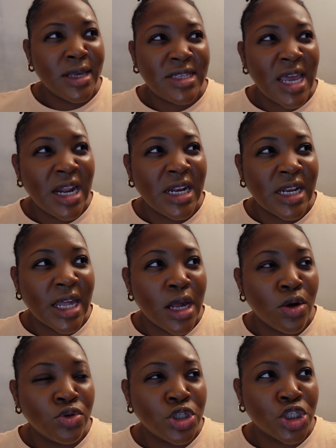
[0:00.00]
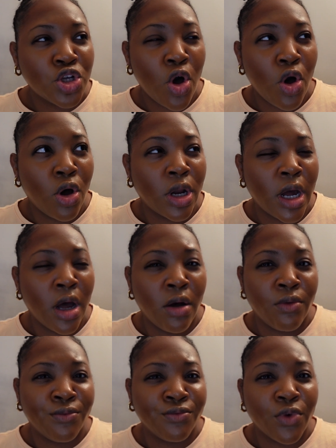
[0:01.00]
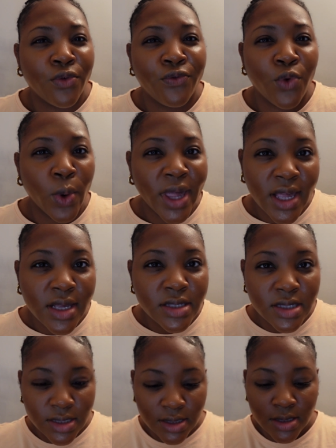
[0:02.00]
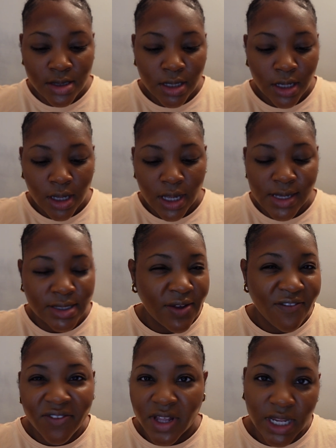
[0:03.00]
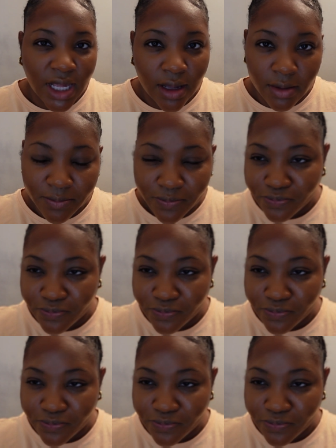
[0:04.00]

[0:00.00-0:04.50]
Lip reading: It's at a lounge. It's called Voix. It's in Philly.